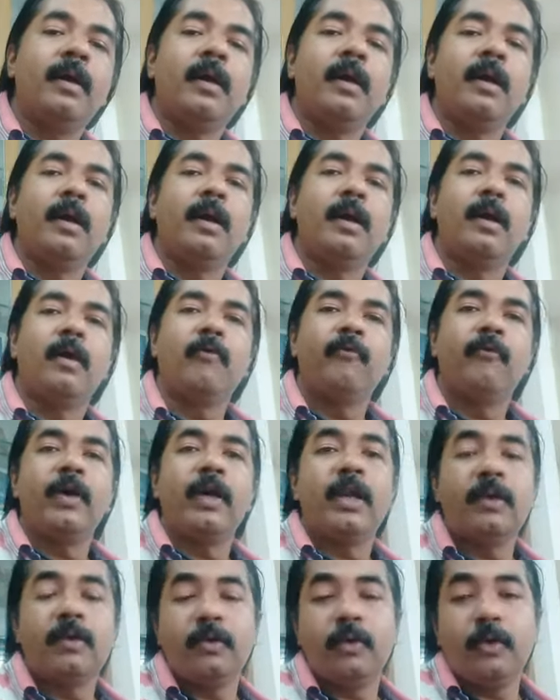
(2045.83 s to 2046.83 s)

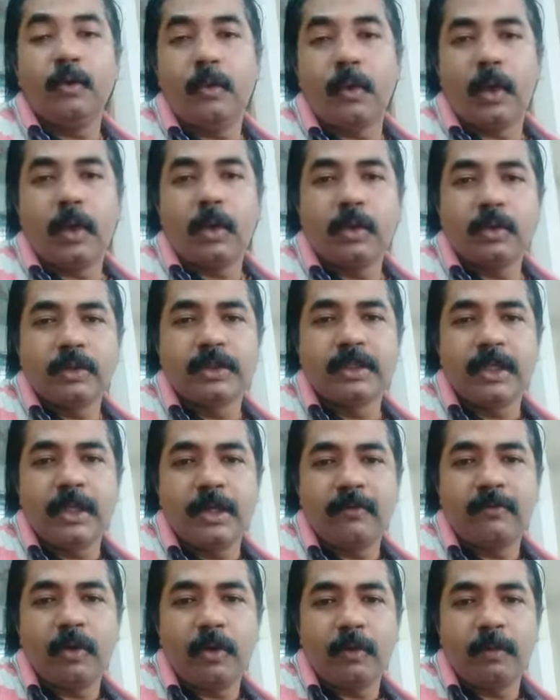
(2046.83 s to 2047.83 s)
where you want to
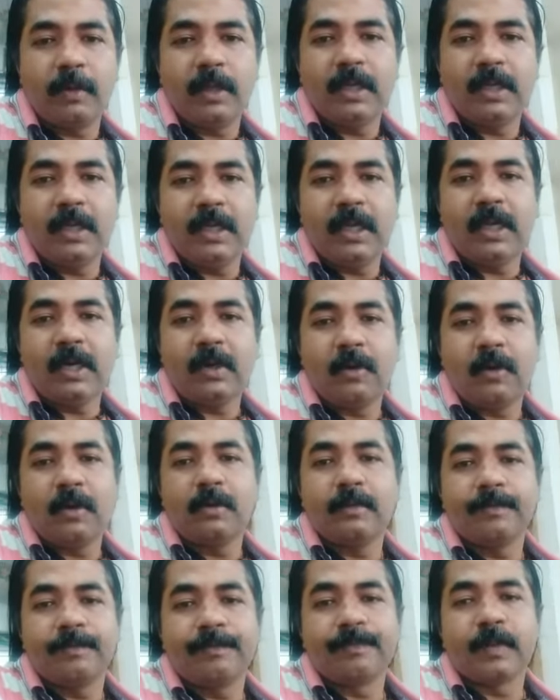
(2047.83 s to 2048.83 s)
save your money and
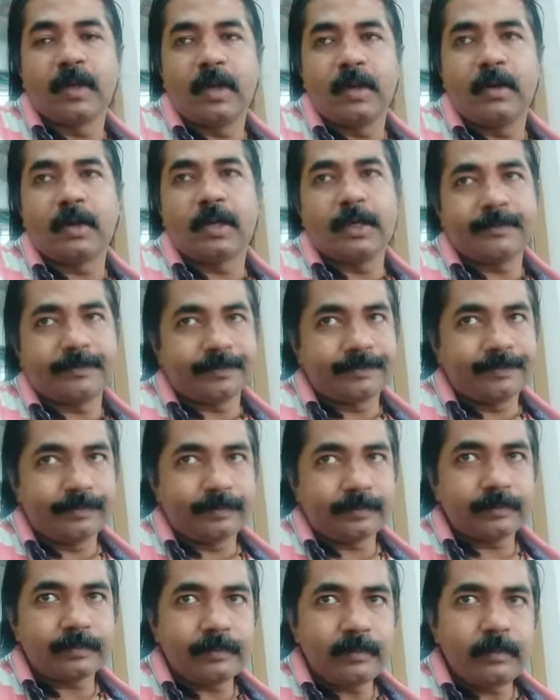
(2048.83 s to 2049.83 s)
all. Okay,
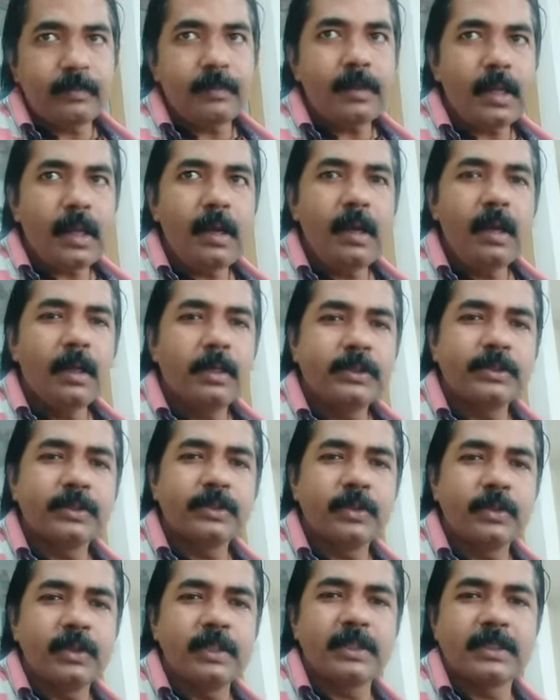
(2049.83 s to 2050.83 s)

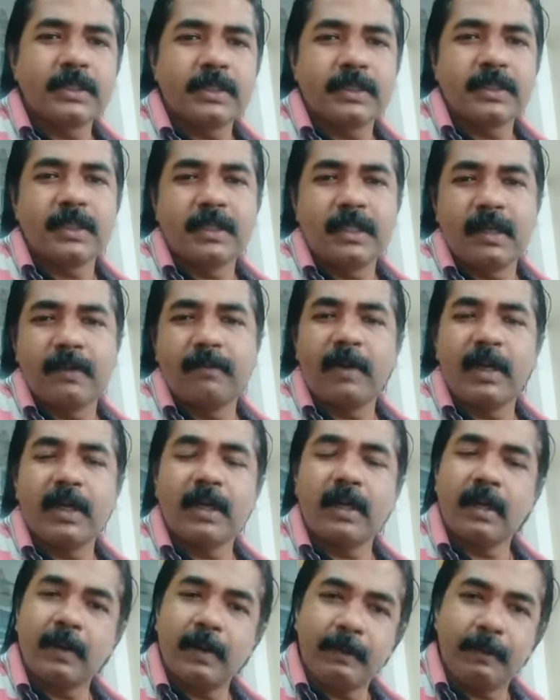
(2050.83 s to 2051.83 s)
so this is the thing.
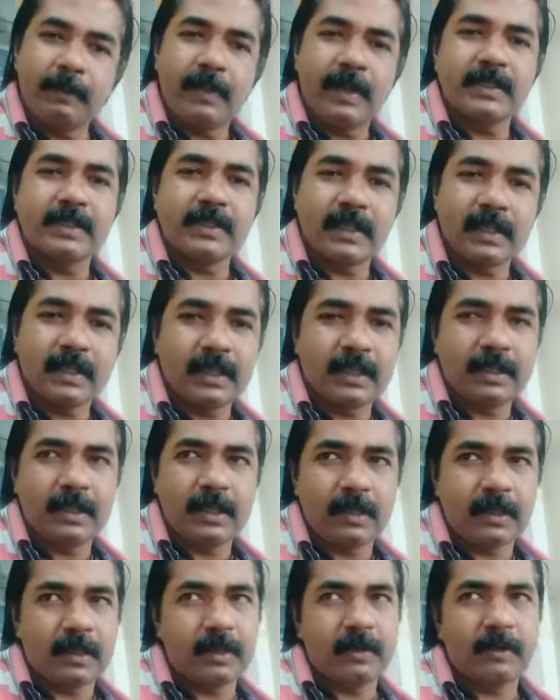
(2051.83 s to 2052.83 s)
But basically,
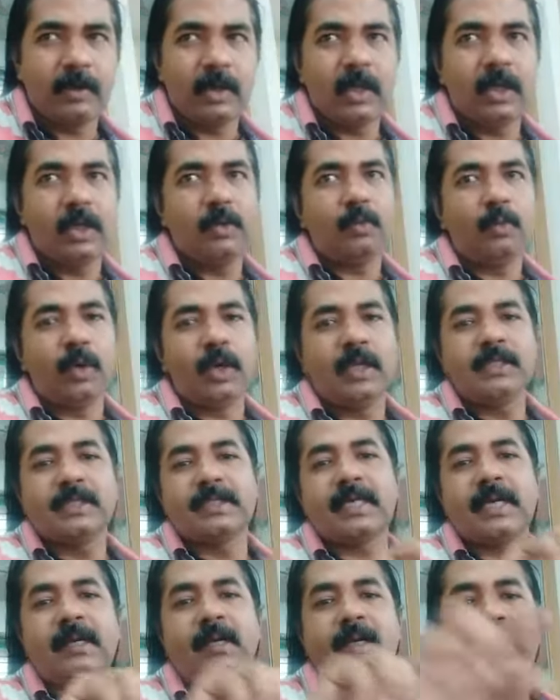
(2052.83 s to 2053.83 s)
the in one
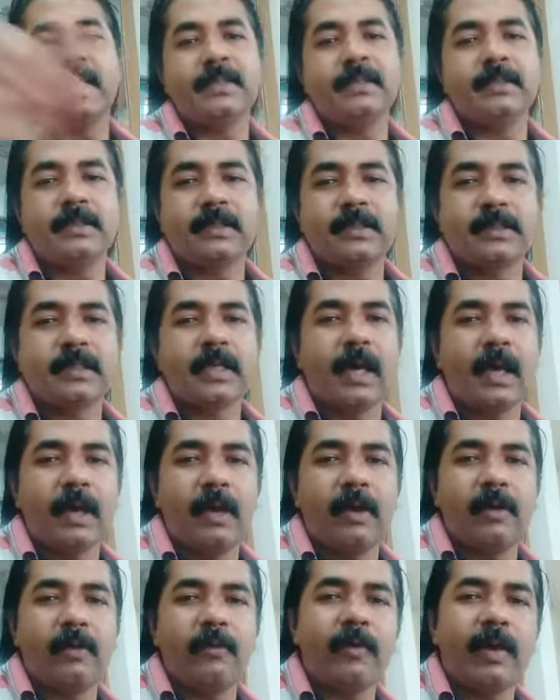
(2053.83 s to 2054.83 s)
sentence,
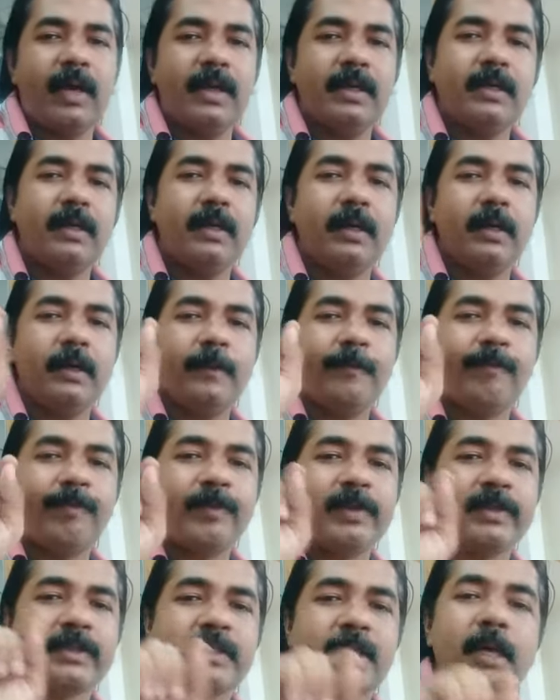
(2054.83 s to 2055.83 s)
if I
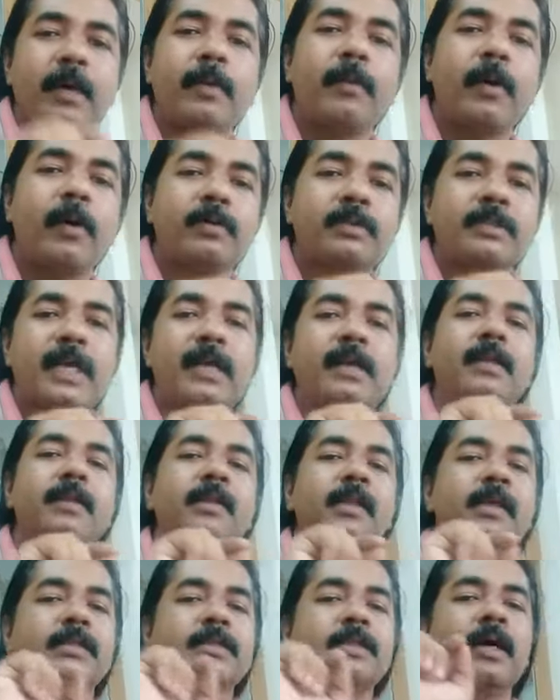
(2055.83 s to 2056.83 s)
to say about
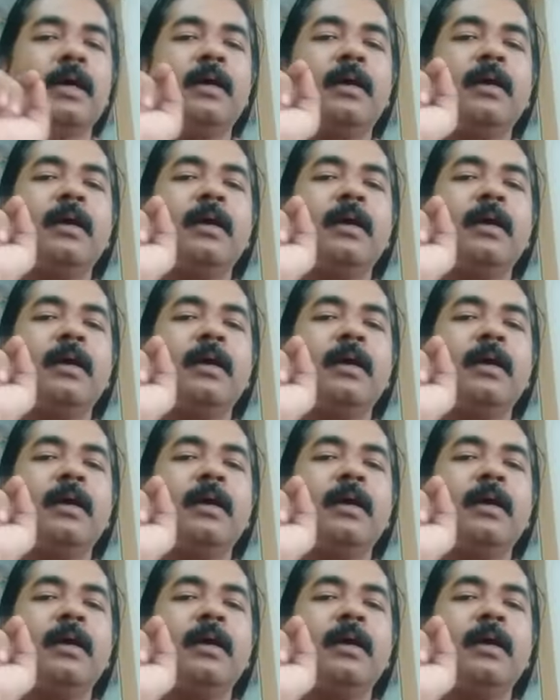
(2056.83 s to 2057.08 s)
Saturn Dasha,